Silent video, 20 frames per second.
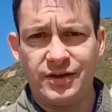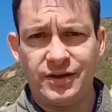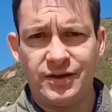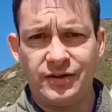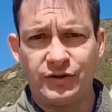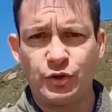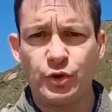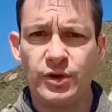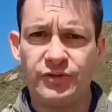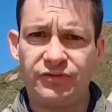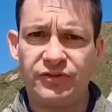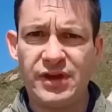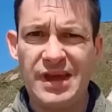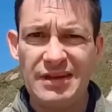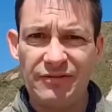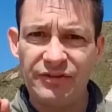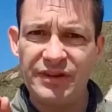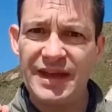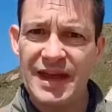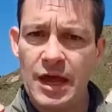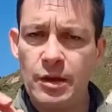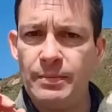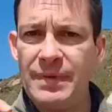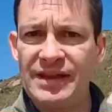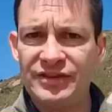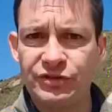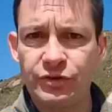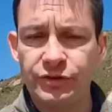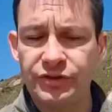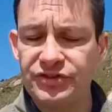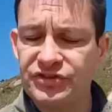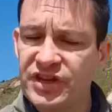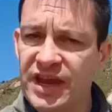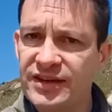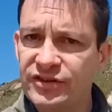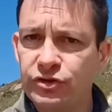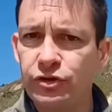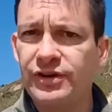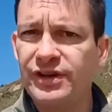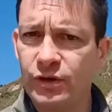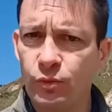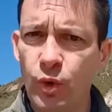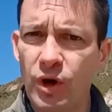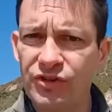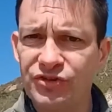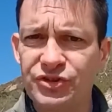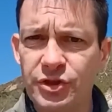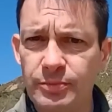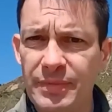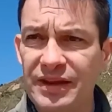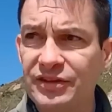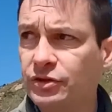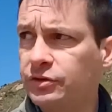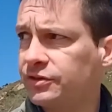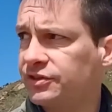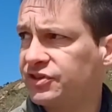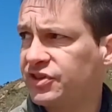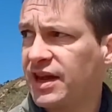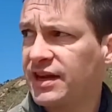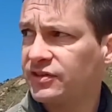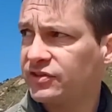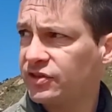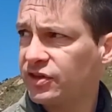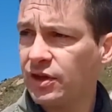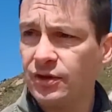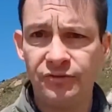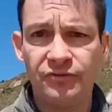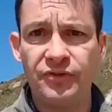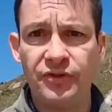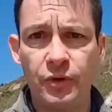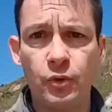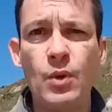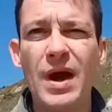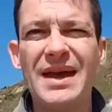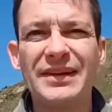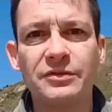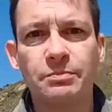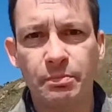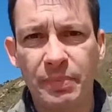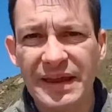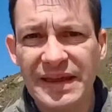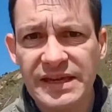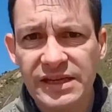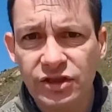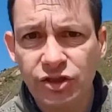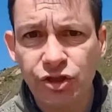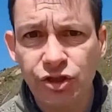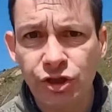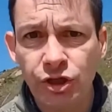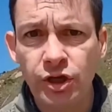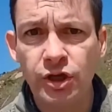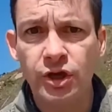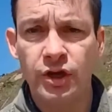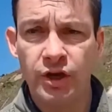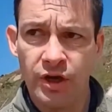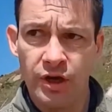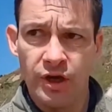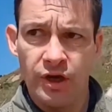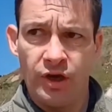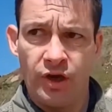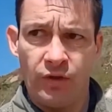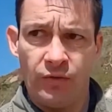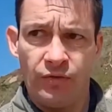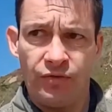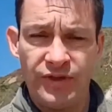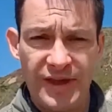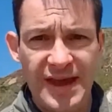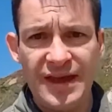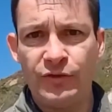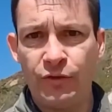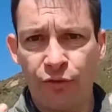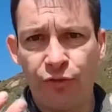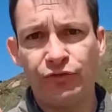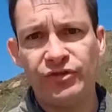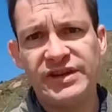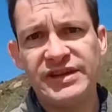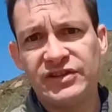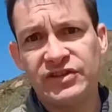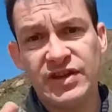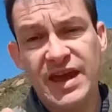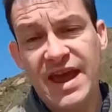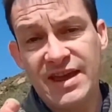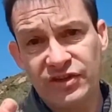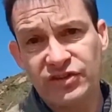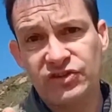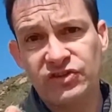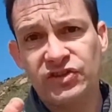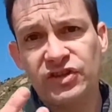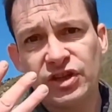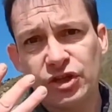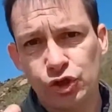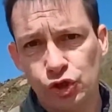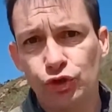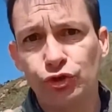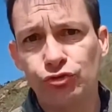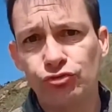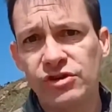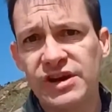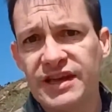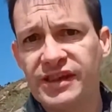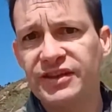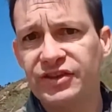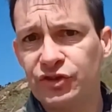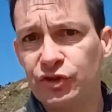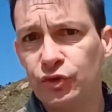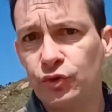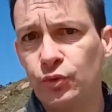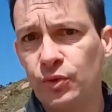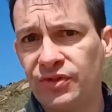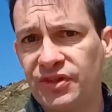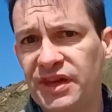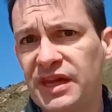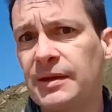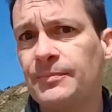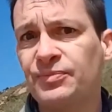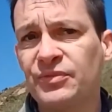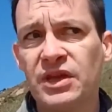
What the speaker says: So if you ever get a metal detector, or you want a metal detector for the wet beach, they're the 3 tests you should really do with it.